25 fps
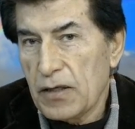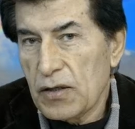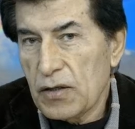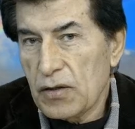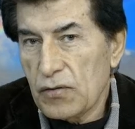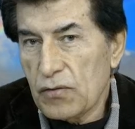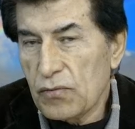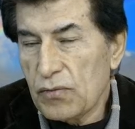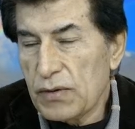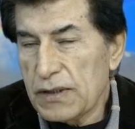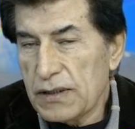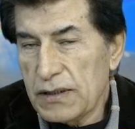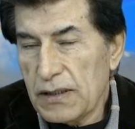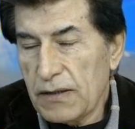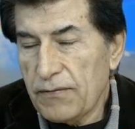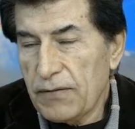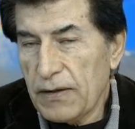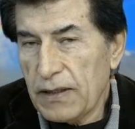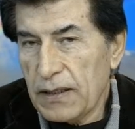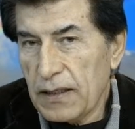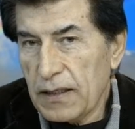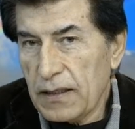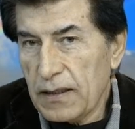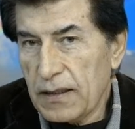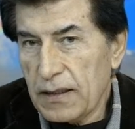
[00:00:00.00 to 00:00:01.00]
we
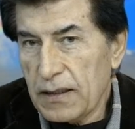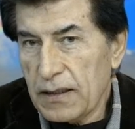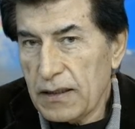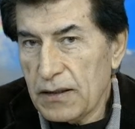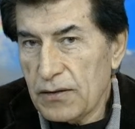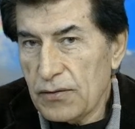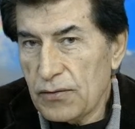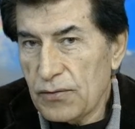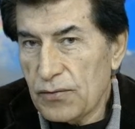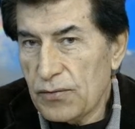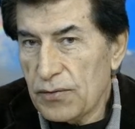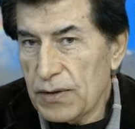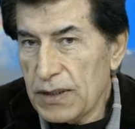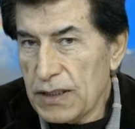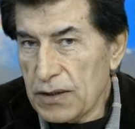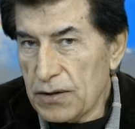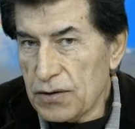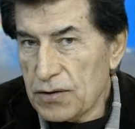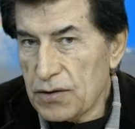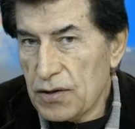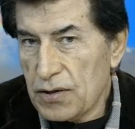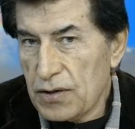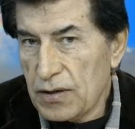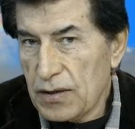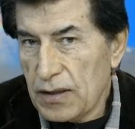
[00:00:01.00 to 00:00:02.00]
definitely
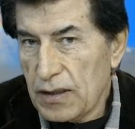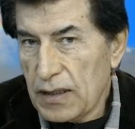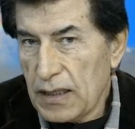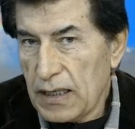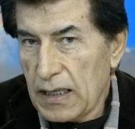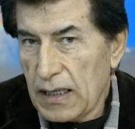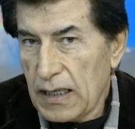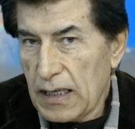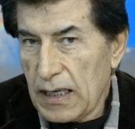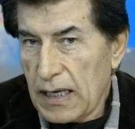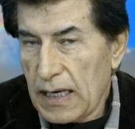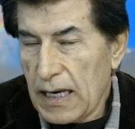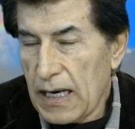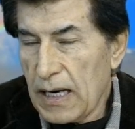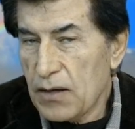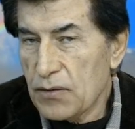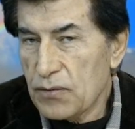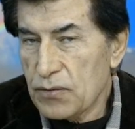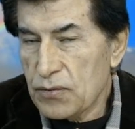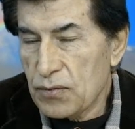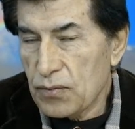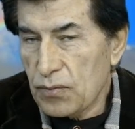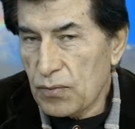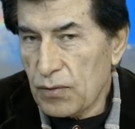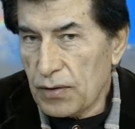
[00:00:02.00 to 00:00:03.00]
reach
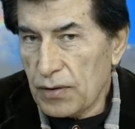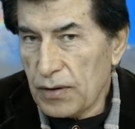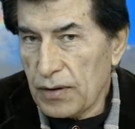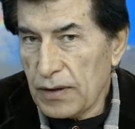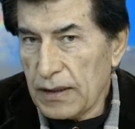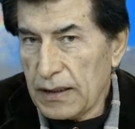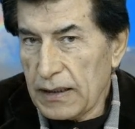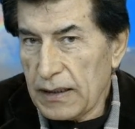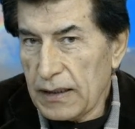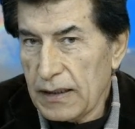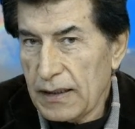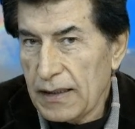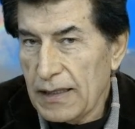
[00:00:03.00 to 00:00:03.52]
outwardly.